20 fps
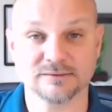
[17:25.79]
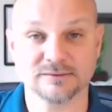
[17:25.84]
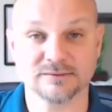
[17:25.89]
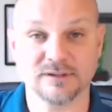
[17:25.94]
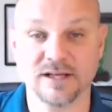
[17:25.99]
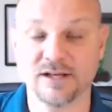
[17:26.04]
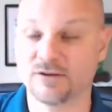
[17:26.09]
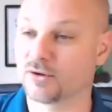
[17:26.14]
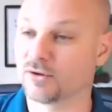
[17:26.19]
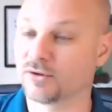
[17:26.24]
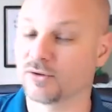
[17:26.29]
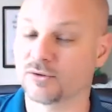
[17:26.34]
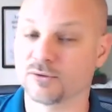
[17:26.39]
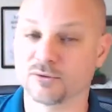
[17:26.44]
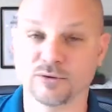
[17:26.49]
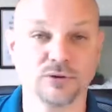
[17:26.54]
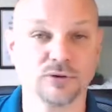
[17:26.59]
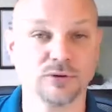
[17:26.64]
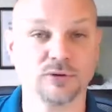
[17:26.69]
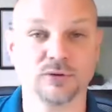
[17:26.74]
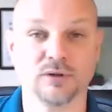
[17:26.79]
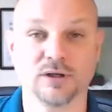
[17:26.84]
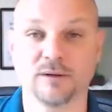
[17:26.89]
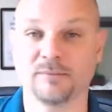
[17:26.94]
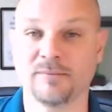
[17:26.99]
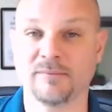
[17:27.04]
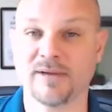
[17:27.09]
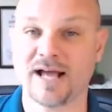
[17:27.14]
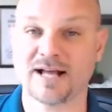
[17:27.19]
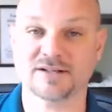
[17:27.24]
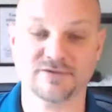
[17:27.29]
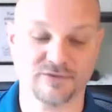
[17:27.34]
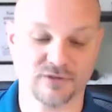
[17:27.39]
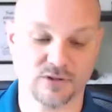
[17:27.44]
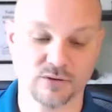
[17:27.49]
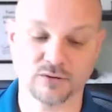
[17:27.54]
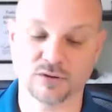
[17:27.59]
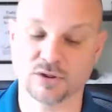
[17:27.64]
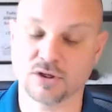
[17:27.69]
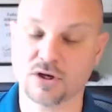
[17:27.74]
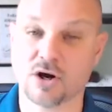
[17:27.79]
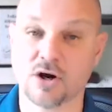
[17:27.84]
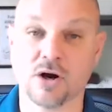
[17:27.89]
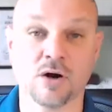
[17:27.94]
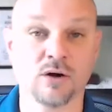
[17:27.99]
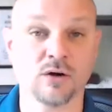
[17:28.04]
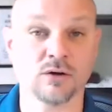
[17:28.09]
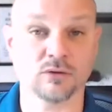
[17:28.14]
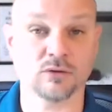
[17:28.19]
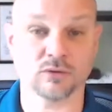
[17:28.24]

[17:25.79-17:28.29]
either through a mass phone call,